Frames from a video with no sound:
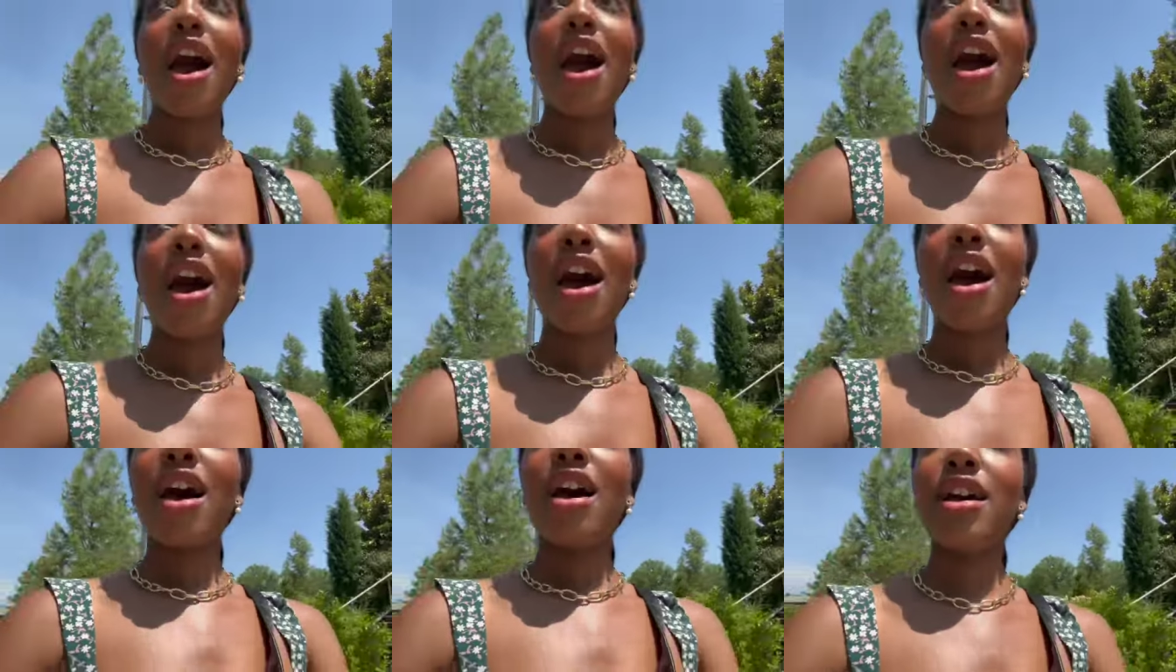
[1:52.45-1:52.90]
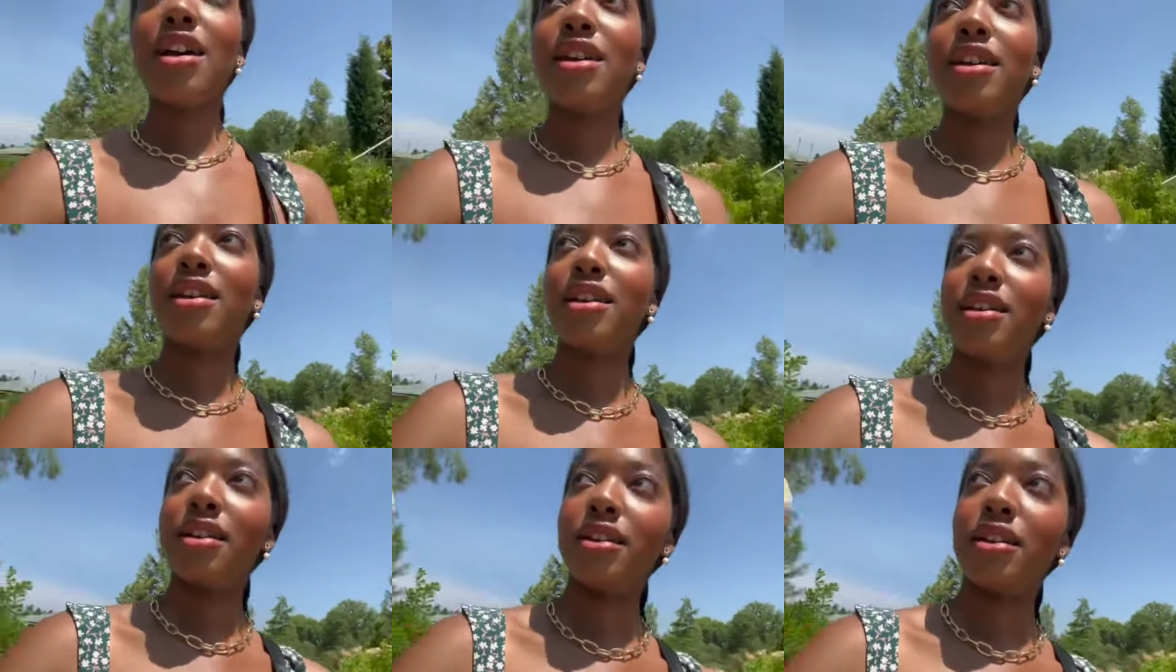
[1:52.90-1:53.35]

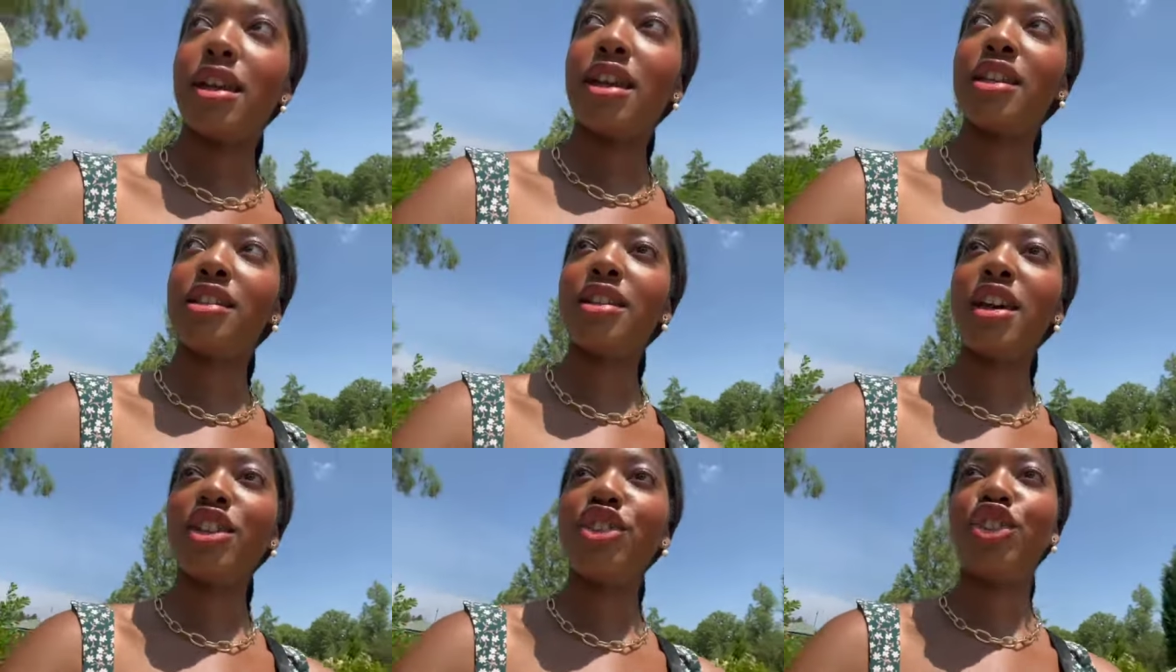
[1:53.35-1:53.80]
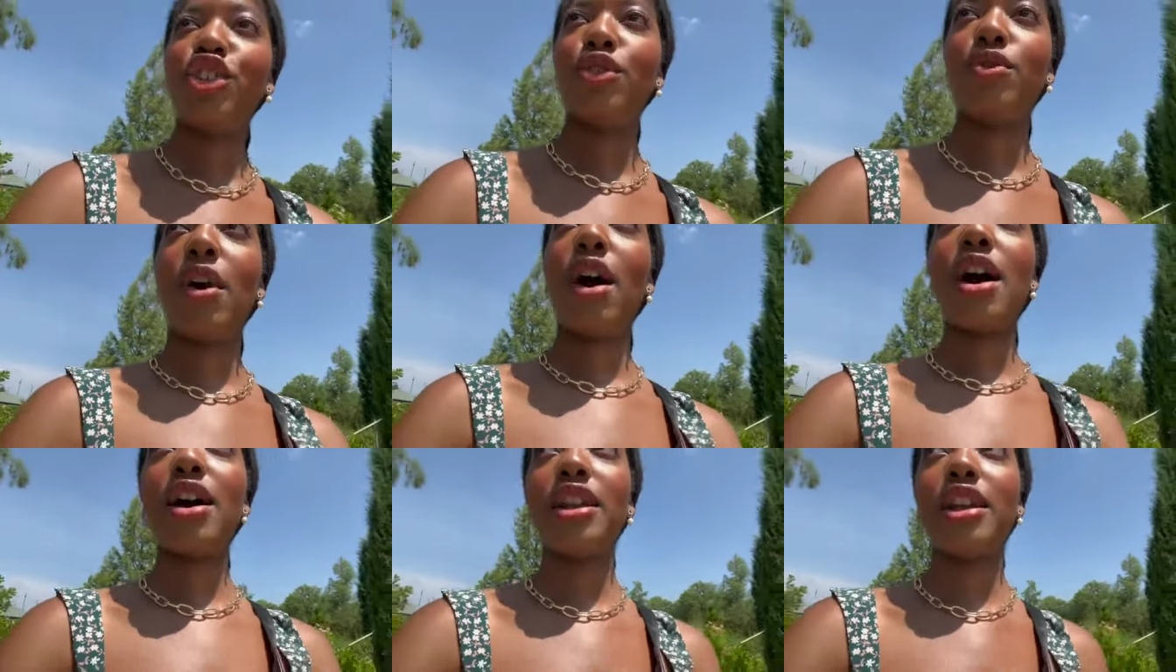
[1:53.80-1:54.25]
Ah. And it's not too
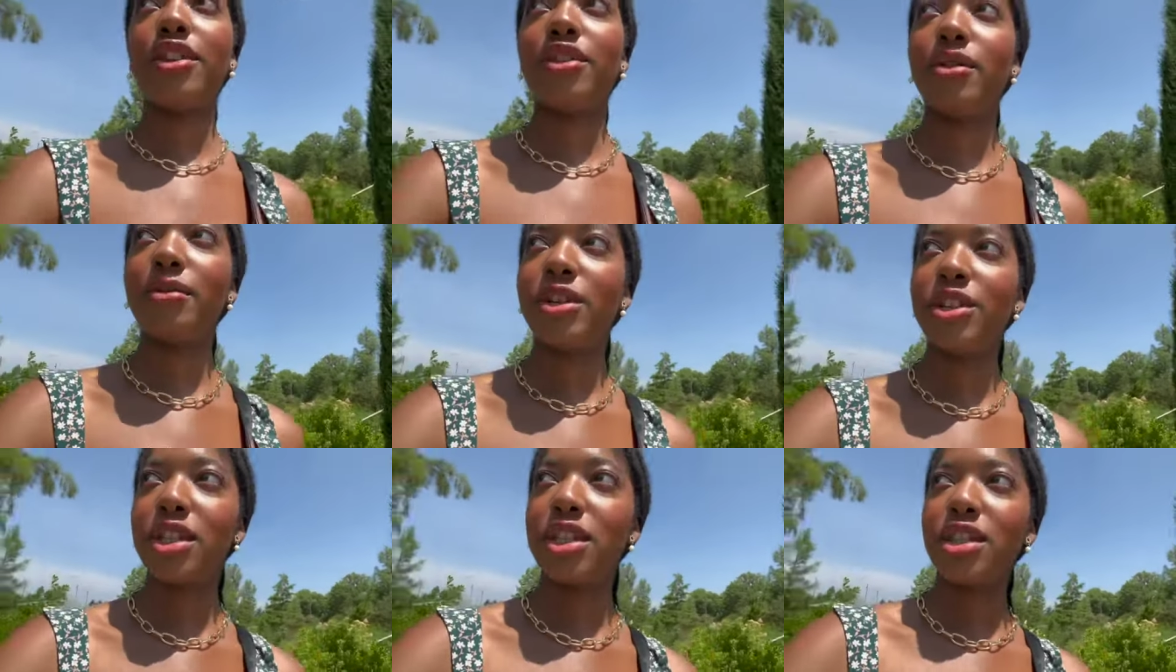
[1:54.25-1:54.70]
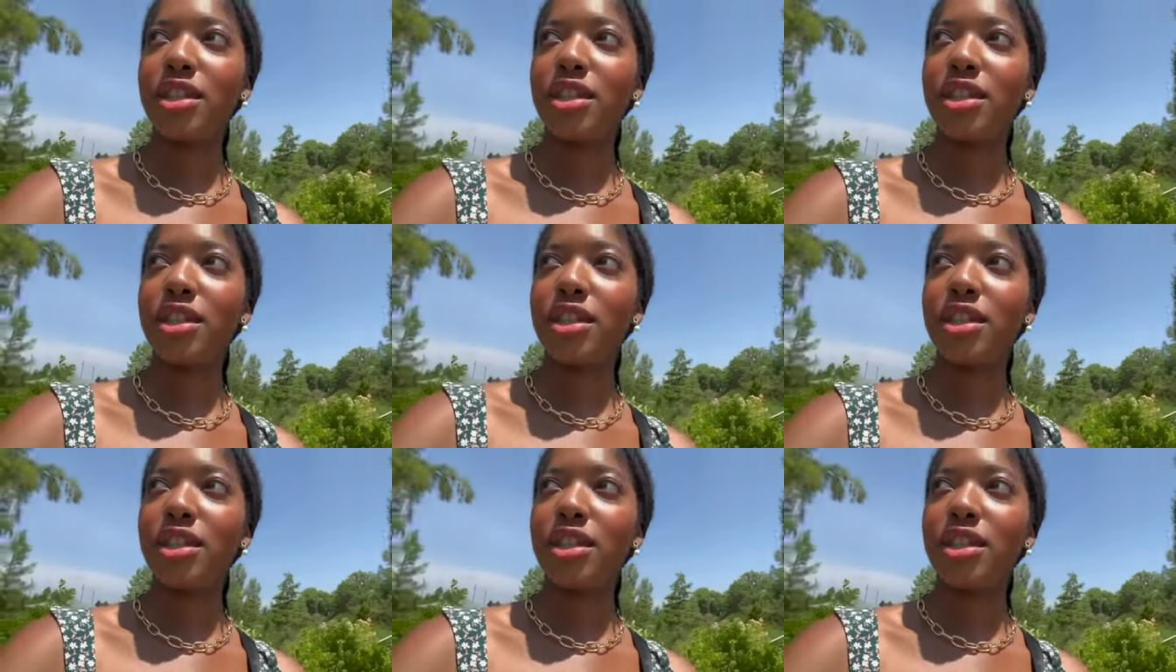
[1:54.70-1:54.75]
hot either, which is